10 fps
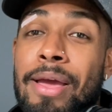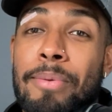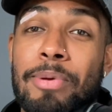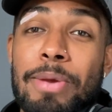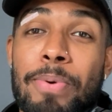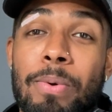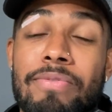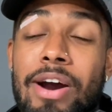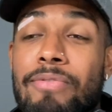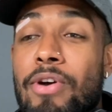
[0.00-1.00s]
People,
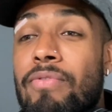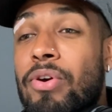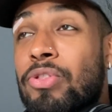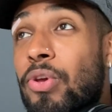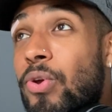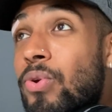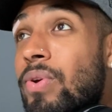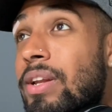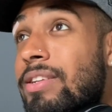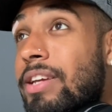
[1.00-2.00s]
without further ado,
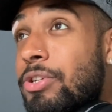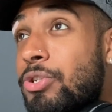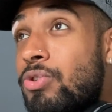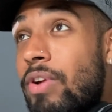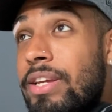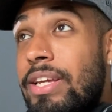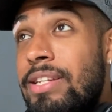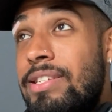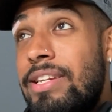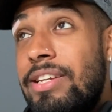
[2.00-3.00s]
let's get straight
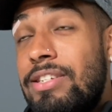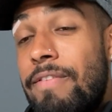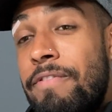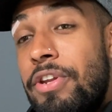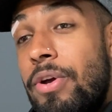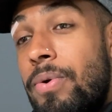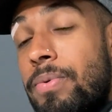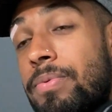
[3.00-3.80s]
into this video.